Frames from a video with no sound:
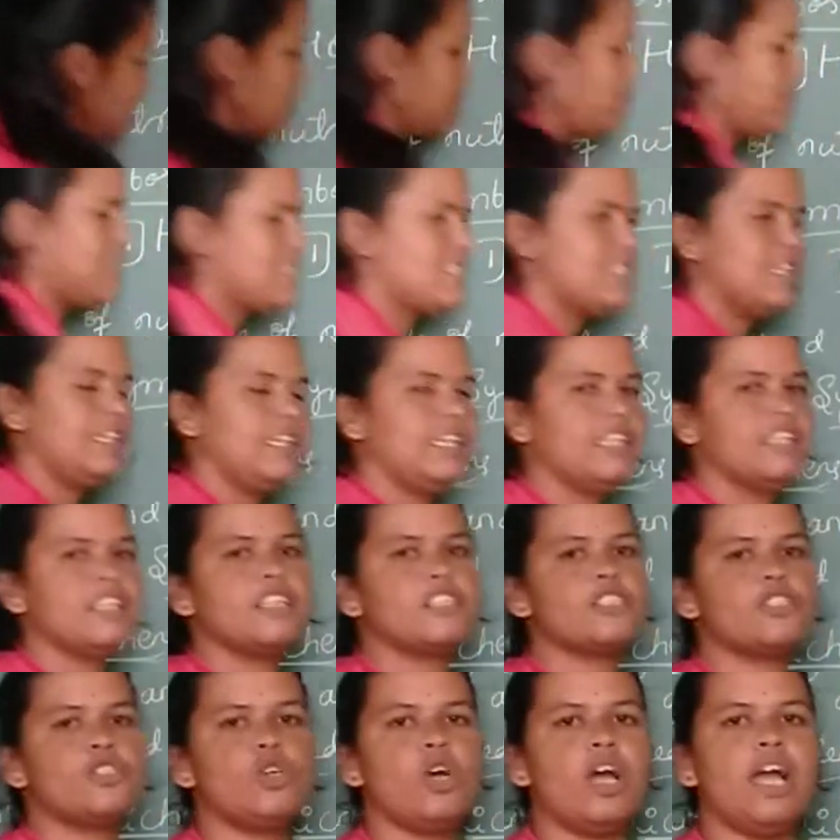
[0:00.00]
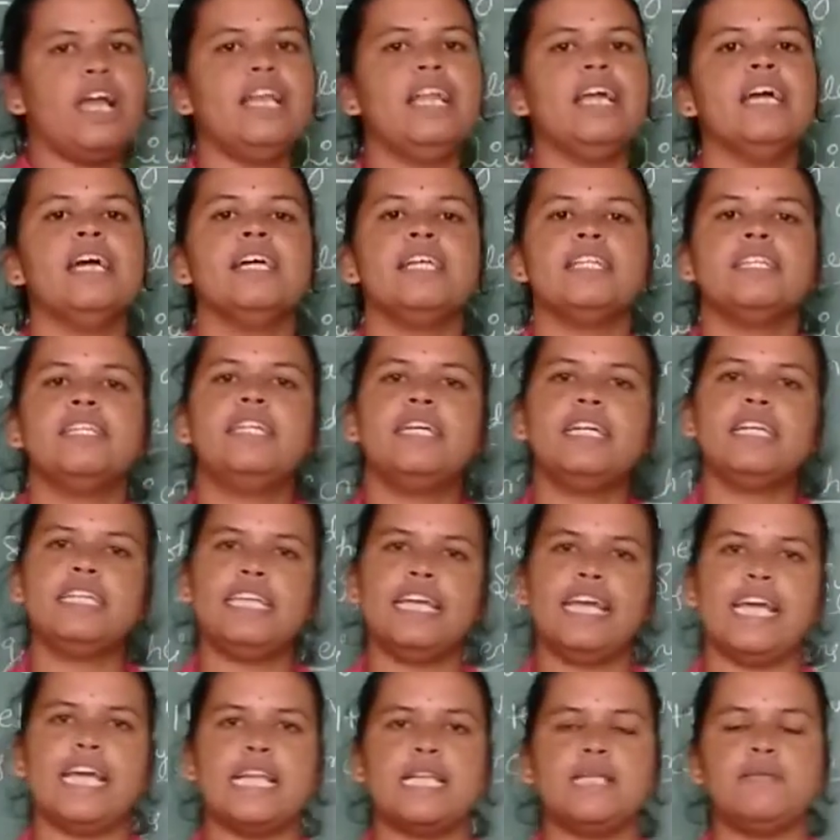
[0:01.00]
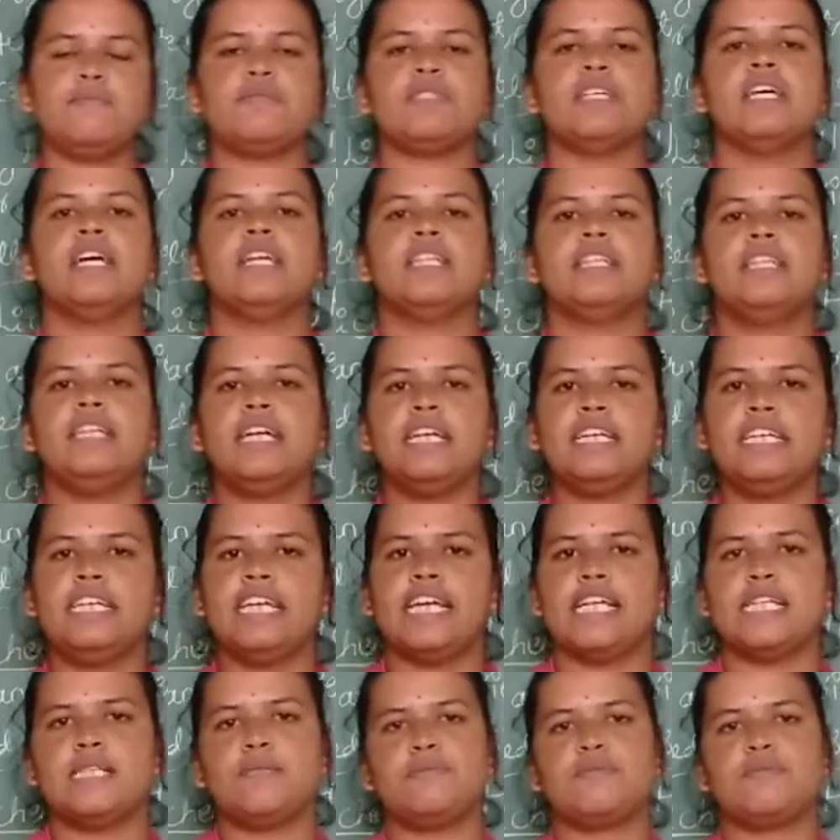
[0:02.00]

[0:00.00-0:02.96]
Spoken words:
is present in the soil. That helps that can